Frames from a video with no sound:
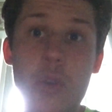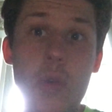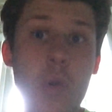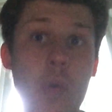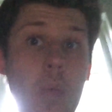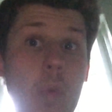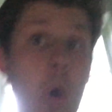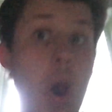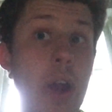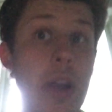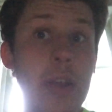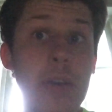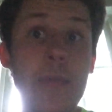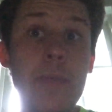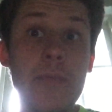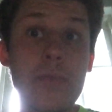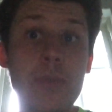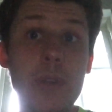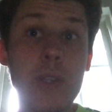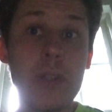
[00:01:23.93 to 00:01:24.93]
what
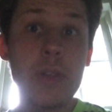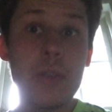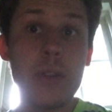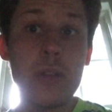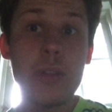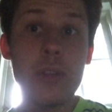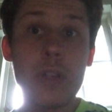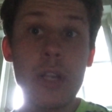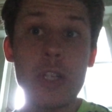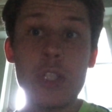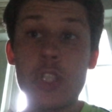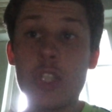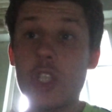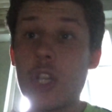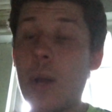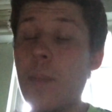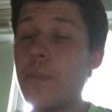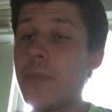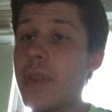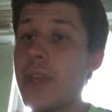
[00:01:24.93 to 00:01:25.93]
if
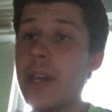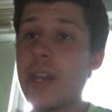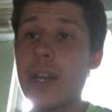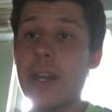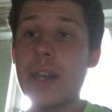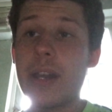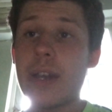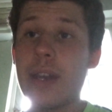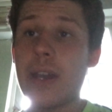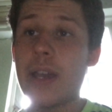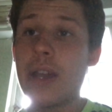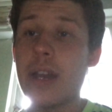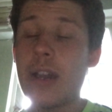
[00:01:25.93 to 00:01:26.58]
something